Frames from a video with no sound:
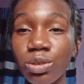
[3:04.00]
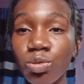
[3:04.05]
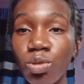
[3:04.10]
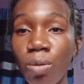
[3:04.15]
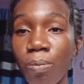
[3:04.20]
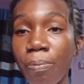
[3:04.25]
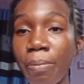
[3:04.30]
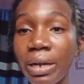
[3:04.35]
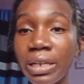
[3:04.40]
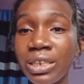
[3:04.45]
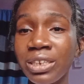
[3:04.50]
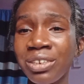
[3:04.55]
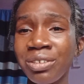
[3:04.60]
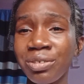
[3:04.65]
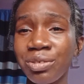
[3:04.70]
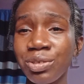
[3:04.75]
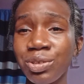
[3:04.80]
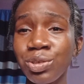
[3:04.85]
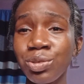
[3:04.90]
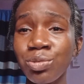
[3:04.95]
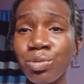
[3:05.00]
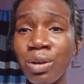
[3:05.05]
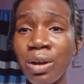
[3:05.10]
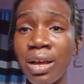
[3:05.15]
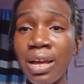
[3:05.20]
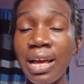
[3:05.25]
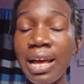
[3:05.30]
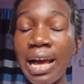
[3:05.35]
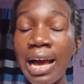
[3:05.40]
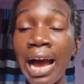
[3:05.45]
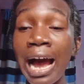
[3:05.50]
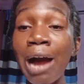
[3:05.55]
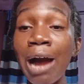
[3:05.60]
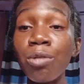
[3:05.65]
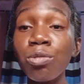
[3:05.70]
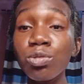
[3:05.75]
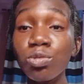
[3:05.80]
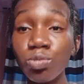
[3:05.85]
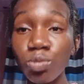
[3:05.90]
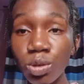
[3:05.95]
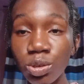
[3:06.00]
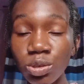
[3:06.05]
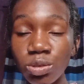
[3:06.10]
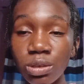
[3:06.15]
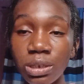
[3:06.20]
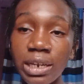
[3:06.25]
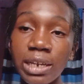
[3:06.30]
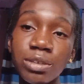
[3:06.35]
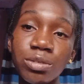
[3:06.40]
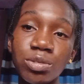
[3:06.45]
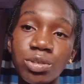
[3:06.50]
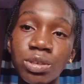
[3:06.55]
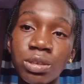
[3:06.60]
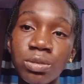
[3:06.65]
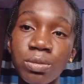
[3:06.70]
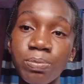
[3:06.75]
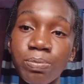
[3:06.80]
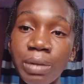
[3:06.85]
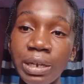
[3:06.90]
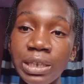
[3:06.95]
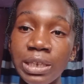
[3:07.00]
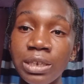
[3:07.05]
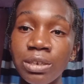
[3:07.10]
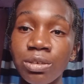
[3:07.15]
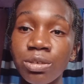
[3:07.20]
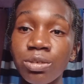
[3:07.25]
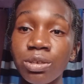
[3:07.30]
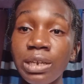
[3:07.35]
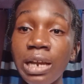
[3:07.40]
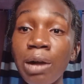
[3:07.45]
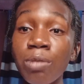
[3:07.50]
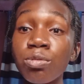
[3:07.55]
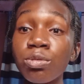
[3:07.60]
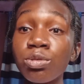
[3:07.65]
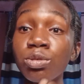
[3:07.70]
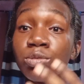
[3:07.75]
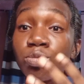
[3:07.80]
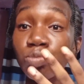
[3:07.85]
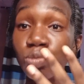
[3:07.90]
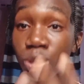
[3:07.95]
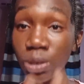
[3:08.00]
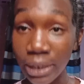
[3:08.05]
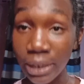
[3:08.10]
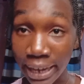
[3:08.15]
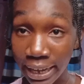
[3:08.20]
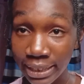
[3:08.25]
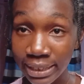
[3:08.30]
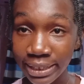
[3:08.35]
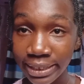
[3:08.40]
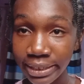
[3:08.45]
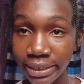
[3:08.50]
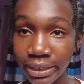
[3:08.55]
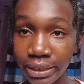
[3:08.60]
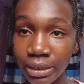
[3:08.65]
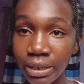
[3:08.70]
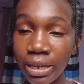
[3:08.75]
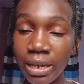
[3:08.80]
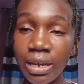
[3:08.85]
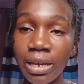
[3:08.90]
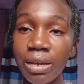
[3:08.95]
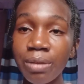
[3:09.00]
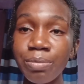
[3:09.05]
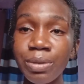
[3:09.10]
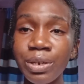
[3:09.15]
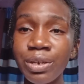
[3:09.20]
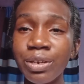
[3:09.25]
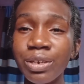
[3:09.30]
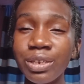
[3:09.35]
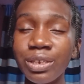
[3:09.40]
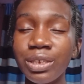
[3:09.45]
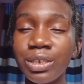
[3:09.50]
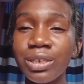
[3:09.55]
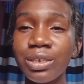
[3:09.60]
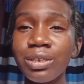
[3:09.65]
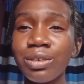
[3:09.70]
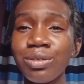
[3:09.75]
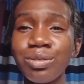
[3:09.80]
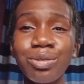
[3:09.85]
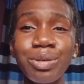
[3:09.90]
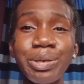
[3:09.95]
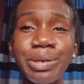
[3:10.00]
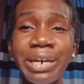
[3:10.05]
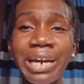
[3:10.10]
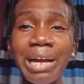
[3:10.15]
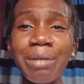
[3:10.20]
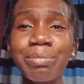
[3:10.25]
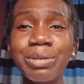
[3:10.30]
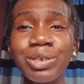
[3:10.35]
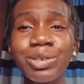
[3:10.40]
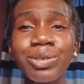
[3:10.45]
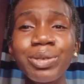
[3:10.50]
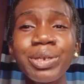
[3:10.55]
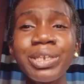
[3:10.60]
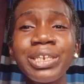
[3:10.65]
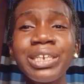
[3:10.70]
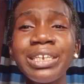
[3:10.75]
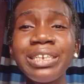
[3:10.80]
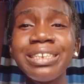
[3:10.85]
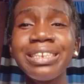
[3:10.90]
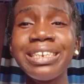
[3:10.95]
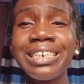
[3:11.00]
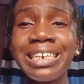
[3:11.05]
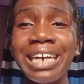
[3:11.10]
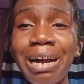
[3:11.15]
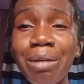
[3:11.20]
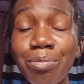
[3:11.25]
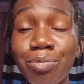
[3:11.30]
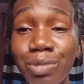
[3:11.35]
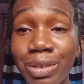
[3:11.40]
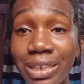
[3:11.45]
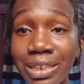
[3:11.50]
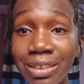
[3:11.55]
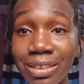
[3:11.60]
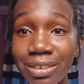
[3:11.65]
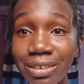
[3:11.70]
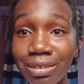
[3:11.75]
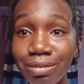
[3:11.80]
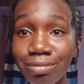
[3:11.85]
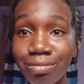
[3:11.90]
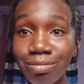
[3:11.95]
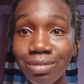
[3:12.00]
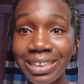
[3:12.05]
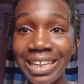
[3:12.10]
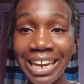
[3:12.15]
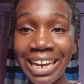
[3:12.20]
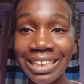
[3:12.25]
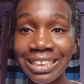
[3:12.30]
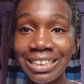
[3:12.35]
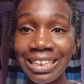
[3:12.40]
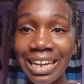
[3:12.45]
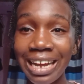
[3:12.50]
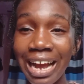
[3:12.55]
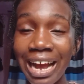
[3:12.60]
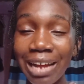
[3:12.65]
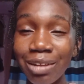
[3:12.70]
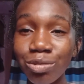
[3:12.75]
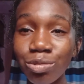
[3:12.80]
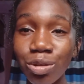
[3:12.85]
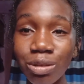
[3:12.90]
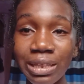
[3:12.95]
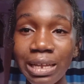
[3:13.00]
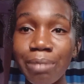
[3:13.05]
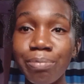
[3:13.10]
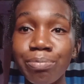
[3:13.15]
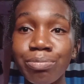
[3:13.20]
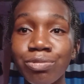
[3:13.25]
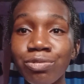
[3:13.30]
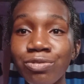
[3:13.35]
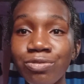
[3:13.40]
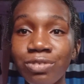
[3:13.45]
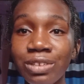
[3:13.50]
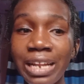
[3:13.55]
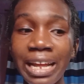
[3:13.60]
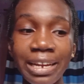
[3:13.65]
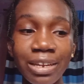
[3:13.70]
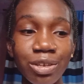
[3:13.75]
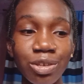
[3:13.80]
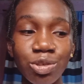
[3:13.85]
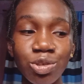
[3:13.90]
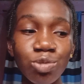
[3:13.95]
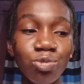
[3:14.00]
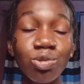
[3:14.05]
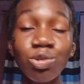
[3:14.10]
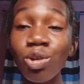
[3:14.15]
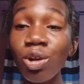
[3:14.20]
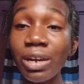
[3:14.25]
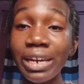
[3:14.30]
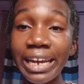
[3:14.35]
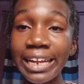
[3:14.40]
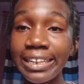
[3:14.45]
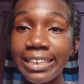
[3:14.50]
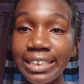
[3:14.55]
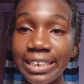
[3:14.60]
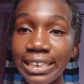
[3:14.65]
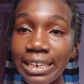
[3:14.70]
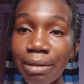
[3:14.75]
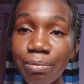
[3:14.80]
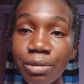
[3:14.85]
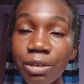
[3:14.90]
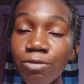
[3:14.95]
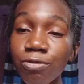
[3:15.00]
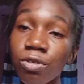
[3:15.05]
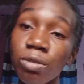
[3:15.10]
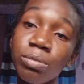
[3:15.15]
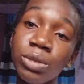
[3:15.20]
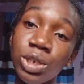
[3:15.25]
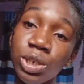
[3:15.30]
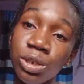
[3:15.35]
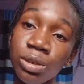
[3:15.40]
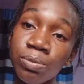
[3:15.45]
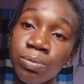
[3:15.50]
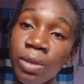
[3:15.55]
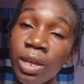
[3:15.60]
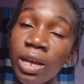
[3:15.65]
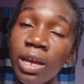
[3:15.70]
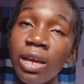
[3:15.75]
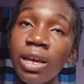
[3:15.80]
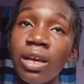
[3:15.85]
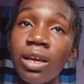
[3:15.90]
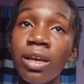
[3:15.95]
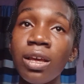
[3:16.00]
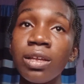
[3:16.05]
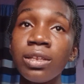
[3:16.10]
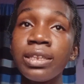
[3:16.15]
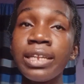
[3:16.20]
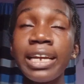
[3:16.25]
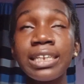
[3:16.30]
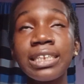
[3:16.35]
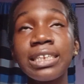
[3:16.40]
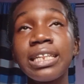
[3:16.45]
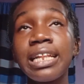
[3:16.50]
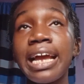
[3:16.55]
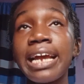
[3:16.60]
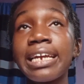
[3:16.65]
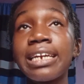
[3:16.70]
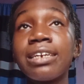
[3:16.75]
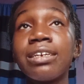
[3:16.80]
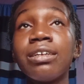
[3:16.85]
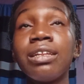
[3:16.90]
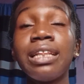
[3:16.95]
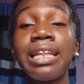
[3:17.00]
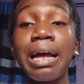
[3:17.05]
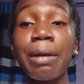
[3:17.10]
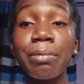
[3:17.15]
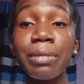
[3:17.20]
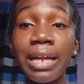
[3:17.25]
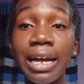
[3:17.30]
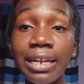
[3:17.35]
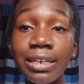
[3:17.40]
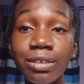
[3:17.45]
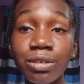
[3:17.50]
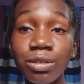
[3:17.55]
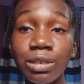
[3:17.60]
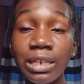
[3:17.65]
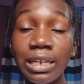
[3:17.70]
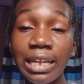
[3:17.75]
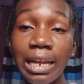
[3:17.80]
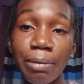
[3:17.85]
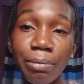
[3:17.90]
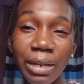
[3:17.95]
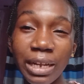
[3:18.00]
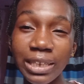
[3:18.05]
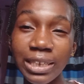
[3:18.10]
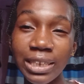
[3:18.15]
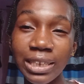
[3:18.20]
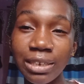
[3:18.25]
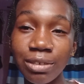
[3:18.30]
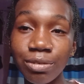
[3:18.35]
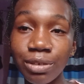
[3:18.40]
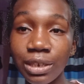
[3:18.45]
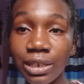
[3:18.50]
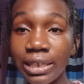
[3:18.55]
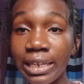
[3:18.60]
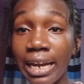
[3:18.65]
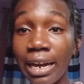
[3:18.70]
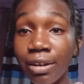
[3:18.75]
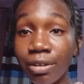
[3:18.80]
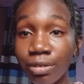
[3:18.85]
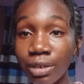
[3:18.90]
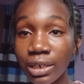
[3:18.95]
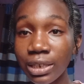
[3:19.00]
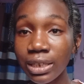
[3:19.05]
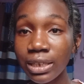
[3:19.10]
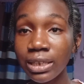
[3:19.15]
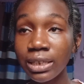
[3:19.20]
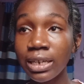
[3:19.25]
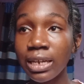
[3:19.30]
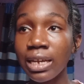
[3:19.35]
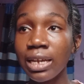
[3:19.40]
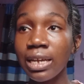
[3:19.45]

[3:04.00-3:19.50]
top materials. So I would want to get those top materials. I would get it, because you can't be studying JAMB with texts that are not approved. Like, you will not get the JAMB information. Texts like lamlad, the lamlad series, they are great.